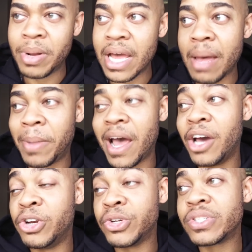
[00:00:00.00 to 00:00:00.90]
But I
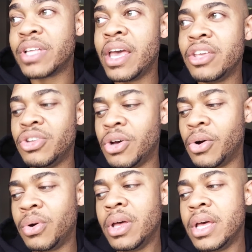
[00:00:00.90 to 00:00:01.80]
understand, you
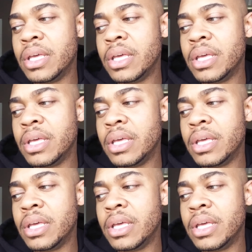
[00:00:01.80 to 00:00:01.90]
know,